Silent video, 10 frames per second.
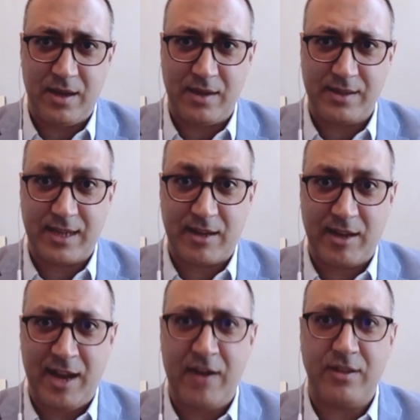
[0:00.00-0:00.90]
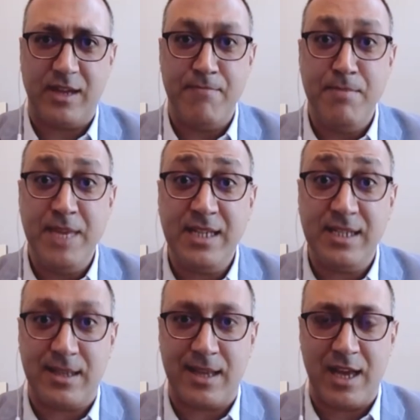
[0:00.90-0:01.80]
declared
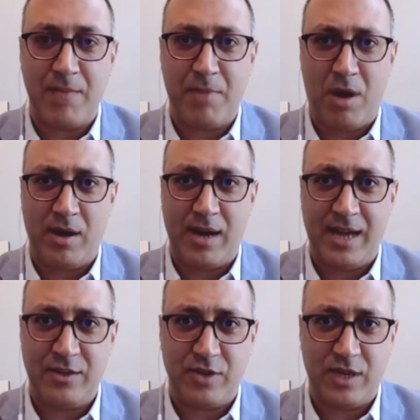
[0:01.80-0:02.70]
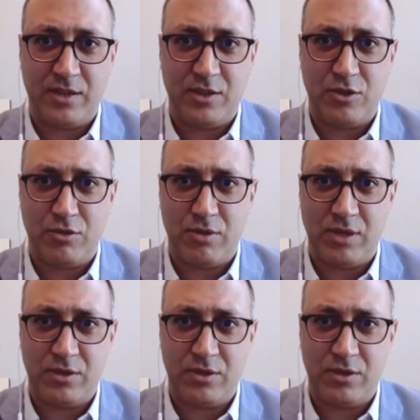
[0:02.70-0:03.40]
immediately upon entry into